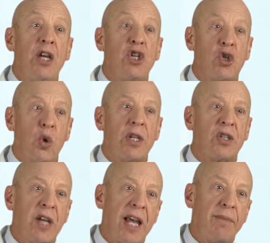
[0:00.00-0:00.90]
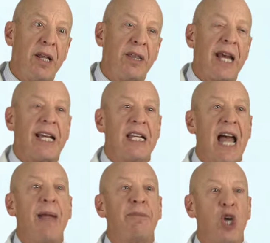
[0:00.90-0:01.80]
a short segment that could
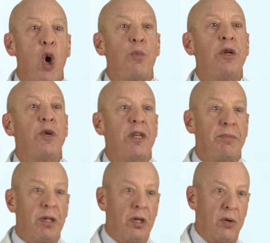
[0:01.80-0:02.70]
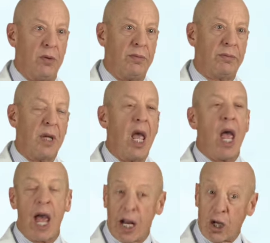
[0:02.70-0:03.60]
not be opened with a balloon,
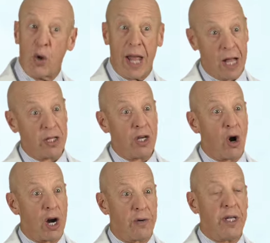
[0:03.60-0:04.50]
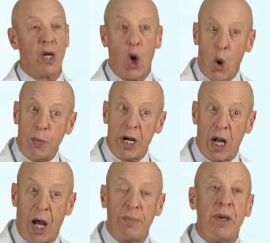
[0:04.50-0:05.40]
and go down to the artery, open it
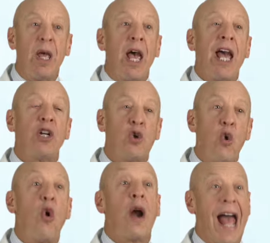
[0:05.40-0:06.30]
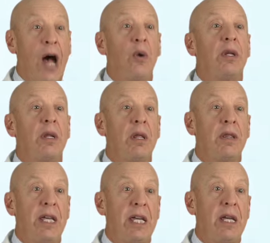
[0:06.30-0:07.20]
up, and core out
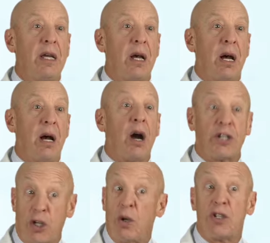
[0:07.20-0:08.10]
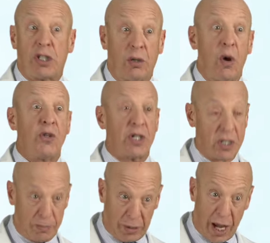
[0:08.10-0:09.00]
the
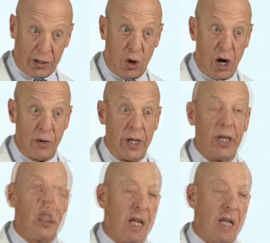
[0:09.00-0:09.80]
arteriosclerosis, the blocked artery.